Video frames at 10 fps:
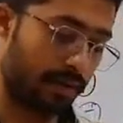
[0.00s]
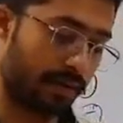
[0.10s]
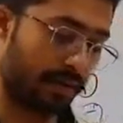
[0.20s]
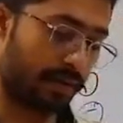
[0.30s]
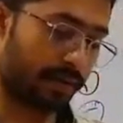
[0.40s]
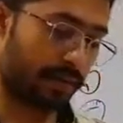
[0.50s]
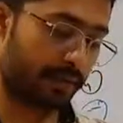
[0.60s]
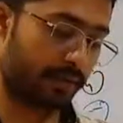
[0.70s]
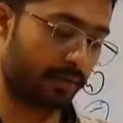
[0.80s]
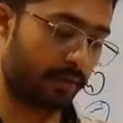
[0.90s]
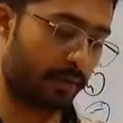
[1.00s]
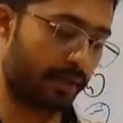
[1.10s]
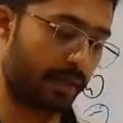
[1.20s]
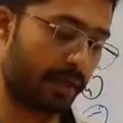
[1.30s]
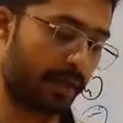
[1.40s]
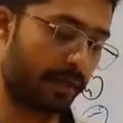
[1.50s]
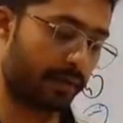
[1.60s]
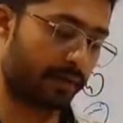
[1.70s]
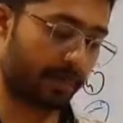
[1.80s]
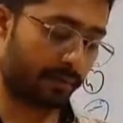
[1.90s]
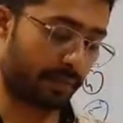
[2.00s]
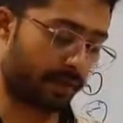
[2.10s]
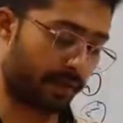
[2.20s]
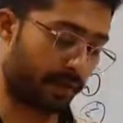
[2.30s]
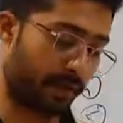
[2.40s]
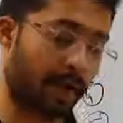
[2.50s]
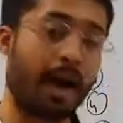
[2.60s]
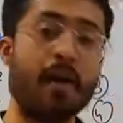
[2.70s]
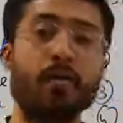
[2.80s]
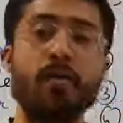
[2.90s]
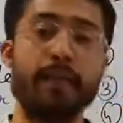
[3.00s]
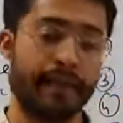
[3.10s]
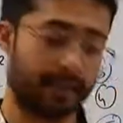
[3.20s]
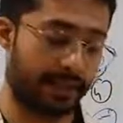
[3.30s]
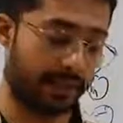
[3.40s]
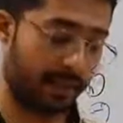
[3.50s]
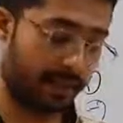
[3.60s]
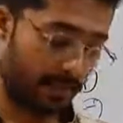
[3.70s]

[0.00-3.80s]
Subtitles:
which is over here, chapter number 12, how to make the